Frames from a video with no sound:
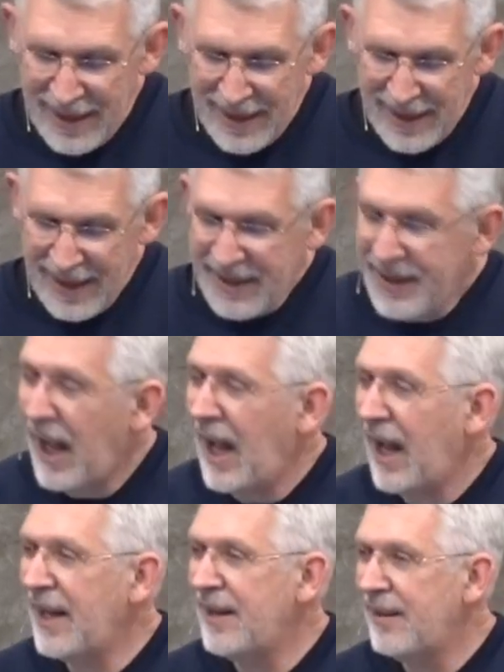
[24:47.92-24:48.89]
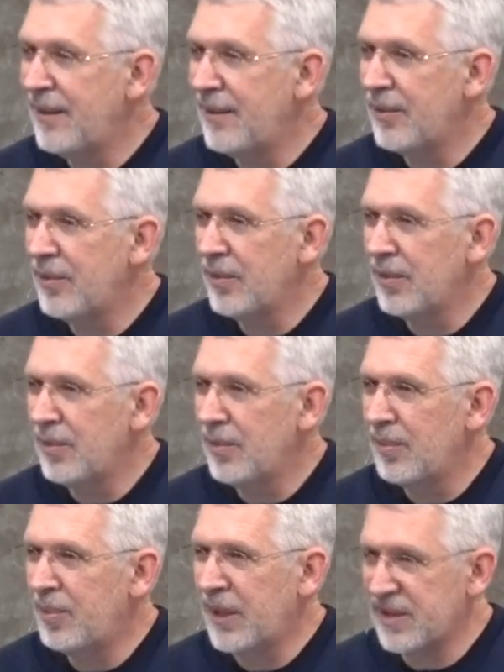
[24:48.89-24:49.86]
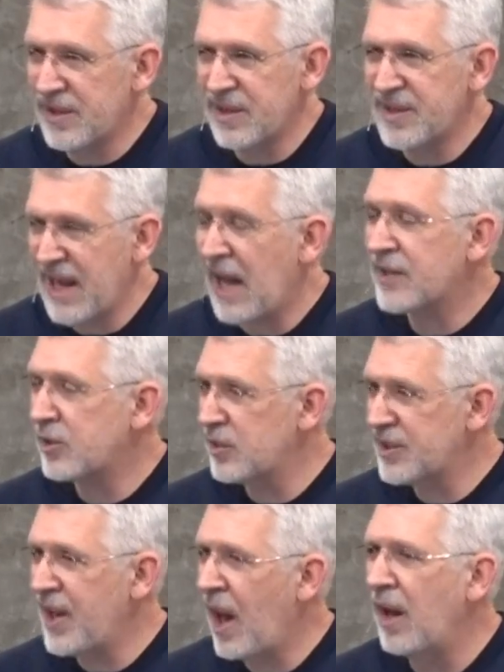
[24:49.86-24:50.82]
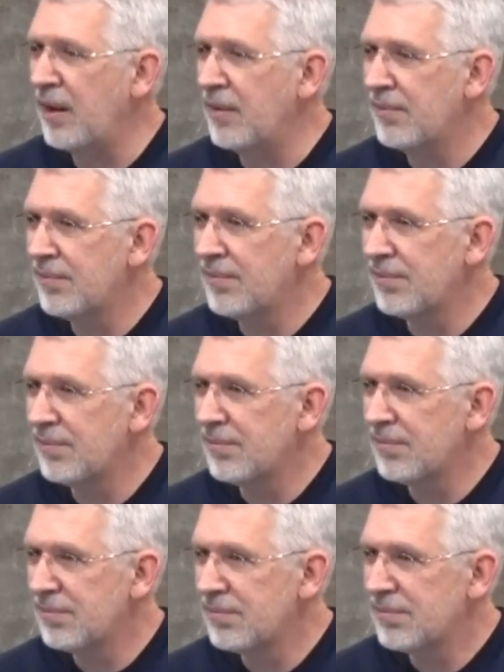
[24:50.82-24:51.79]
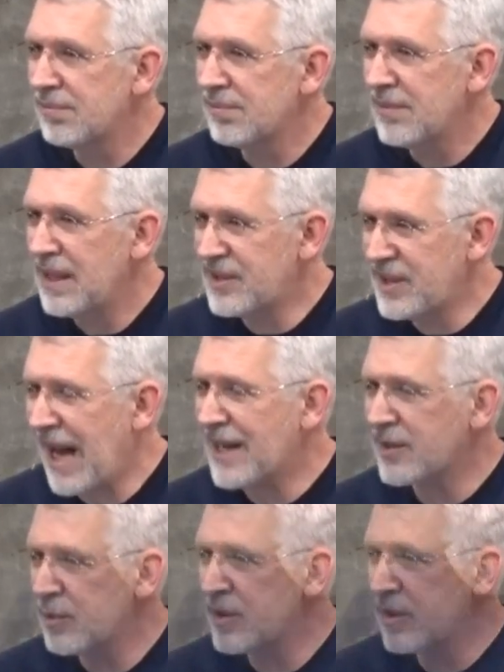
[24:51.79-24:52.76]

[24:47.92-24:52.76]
He died because his task was done, his task was